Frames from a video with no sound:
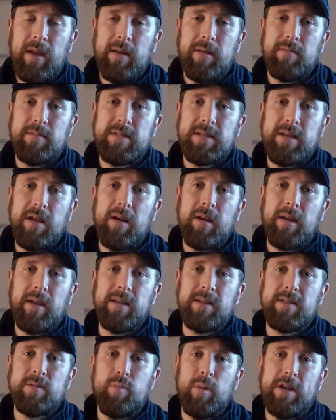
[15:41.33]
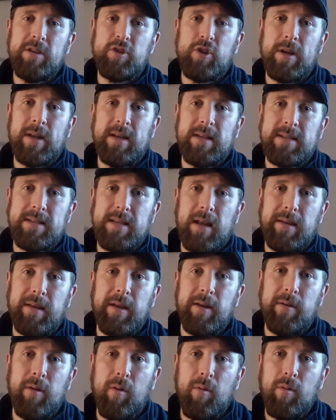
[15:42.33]
Now, circuit switching is like
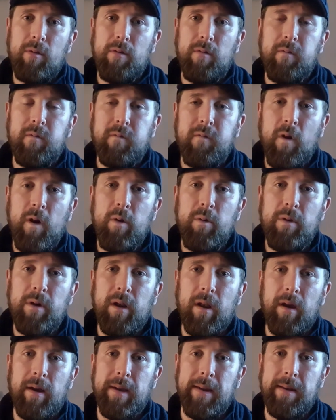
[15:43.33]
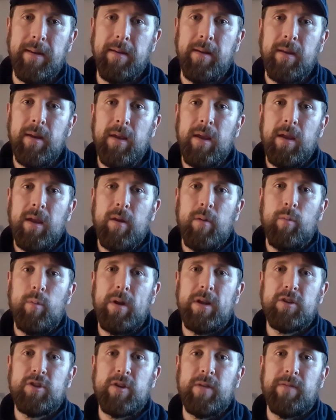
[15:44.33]
an old phone line,
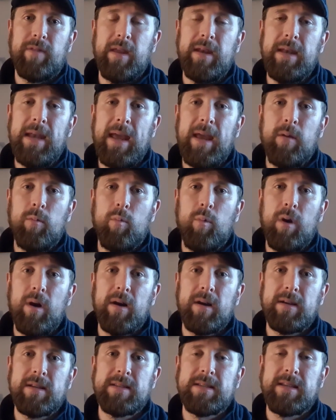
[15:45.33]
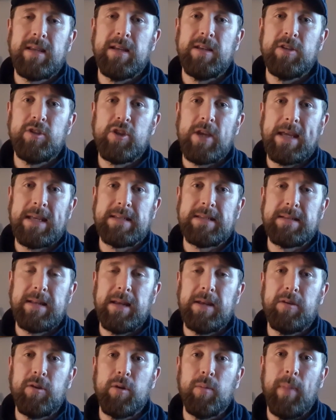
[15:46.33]
which if the network's
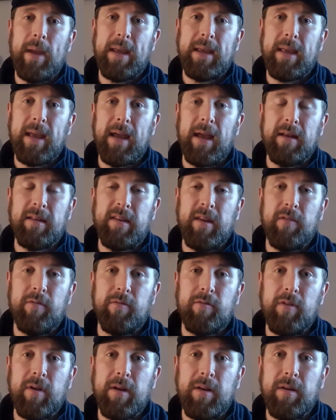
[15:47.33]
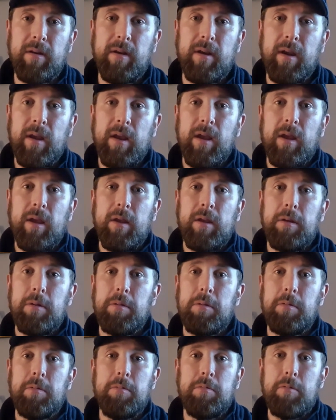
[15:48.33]
congested, you may get a different
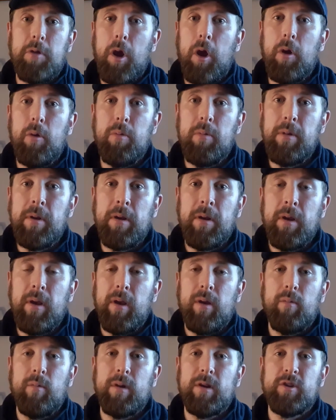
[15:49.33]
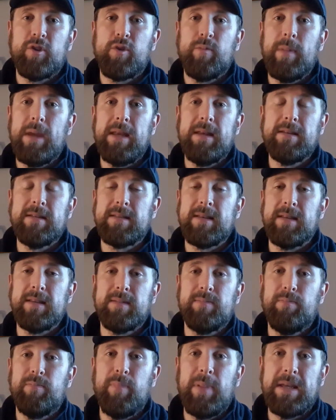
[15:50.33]
tone, which means
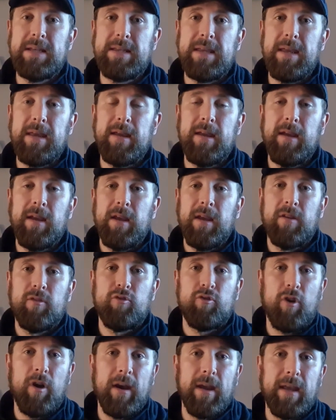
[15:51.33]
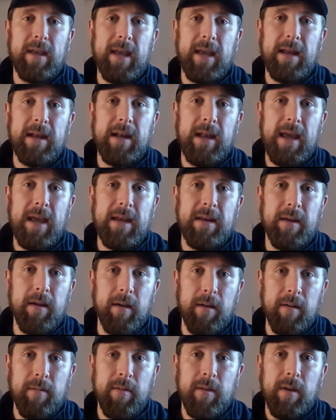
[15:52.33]
it's busy, try again
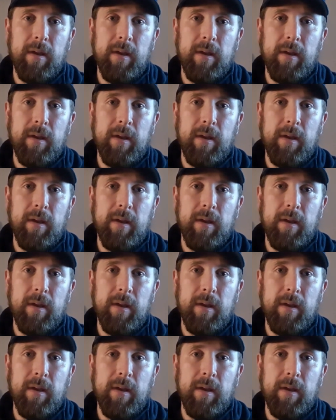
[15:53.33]
later.